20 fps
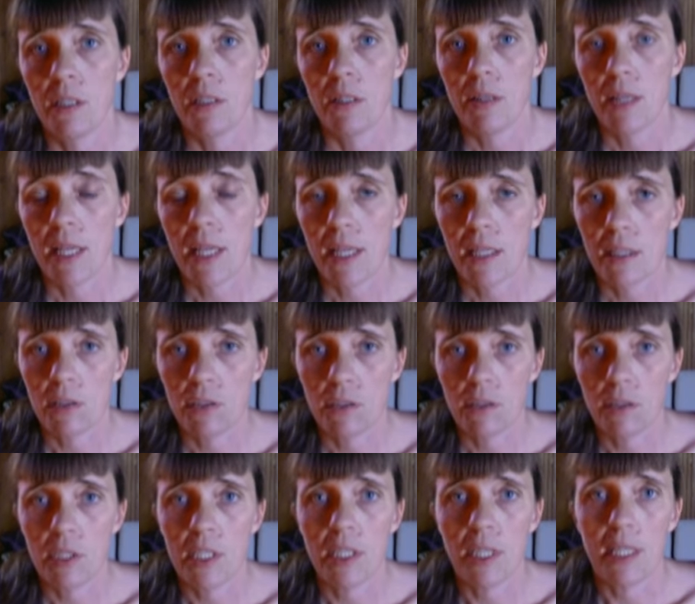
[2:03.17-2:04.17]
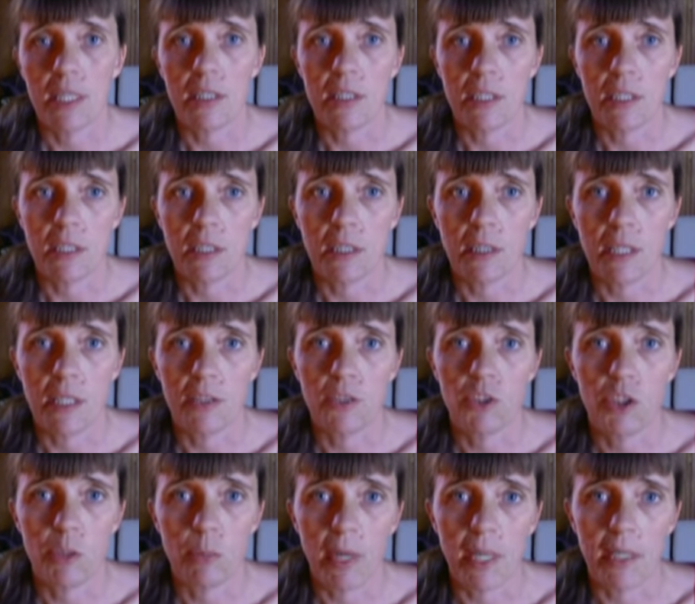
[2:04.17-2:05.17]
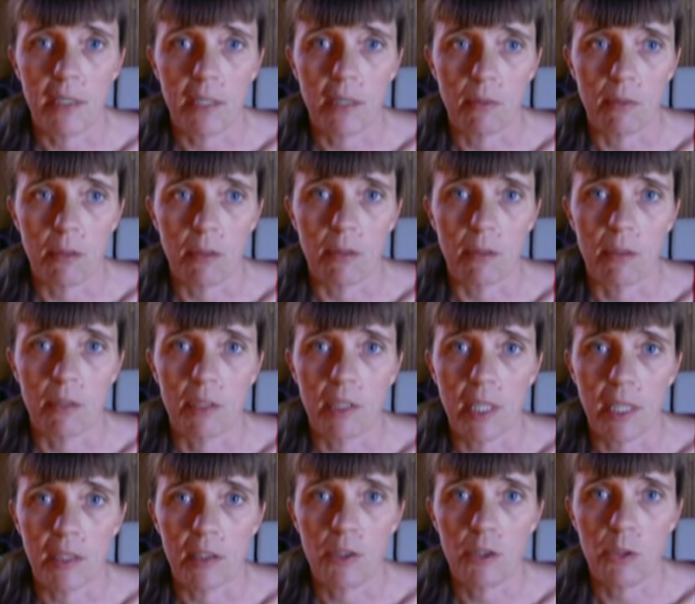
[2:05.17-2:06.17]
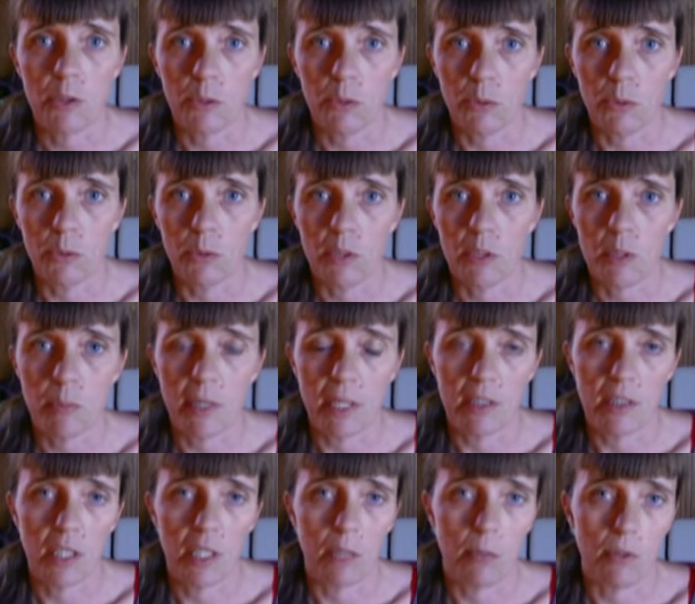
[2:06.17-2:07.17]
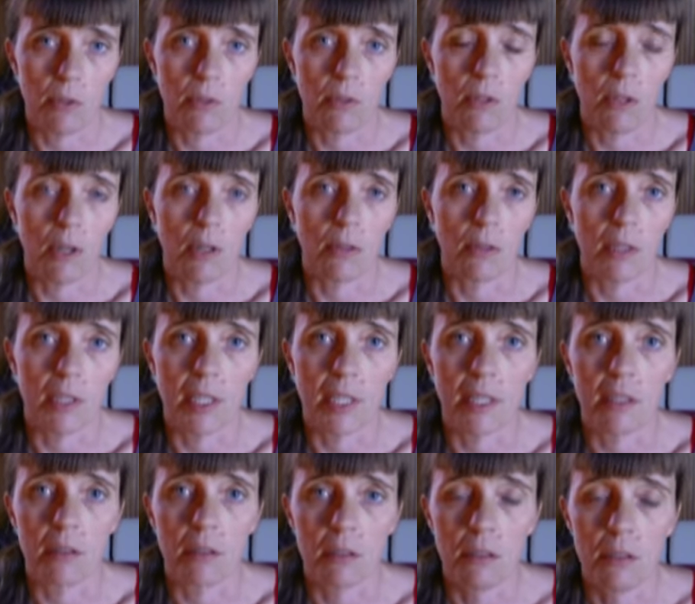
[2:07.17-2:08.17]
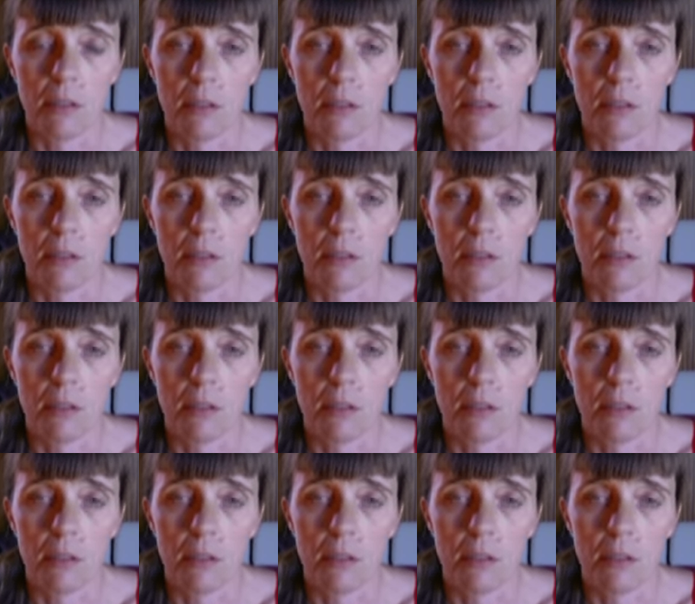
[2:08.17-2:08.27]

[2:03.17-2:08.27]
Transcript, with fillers: handle the idea that she might never get to spend time with her daughter again.